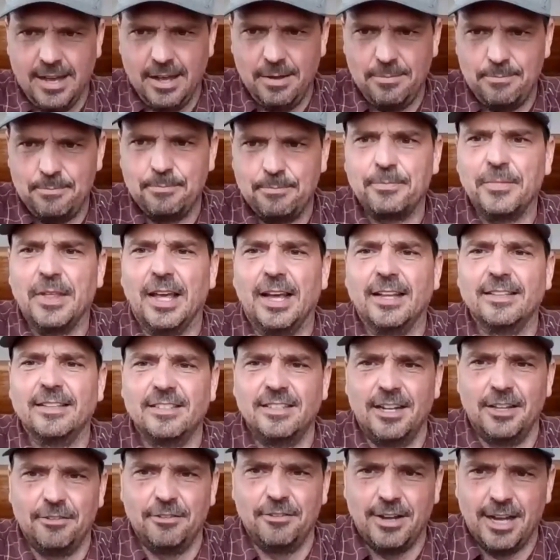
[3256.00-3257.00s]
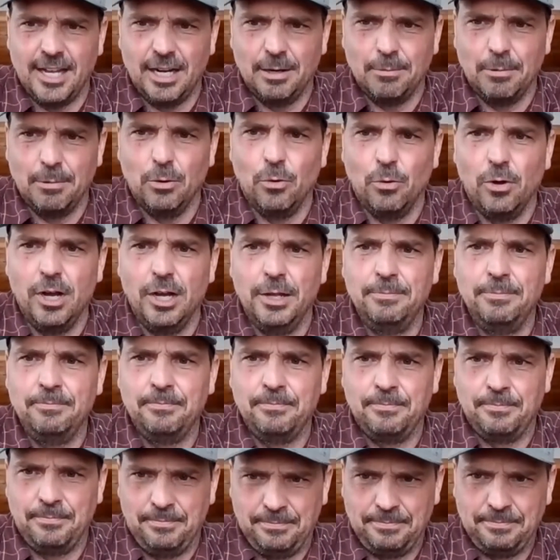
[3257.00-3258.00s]
yep, that's another edible
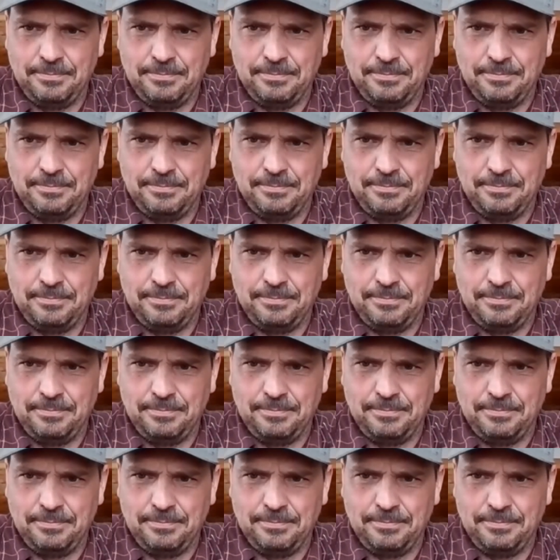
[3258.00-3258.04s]
one.